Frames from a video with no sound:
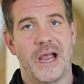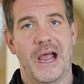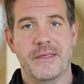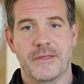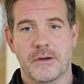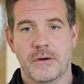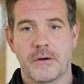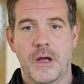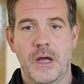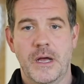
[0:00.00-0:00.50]

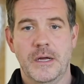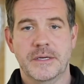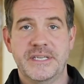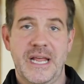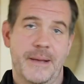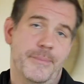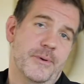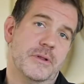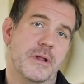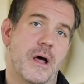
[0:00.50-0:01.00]
either a
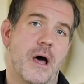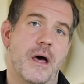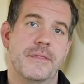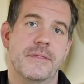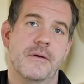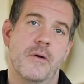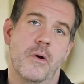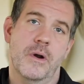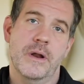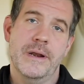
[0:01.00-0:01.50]

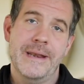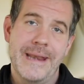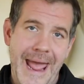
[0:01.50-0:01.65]
tablecloth or a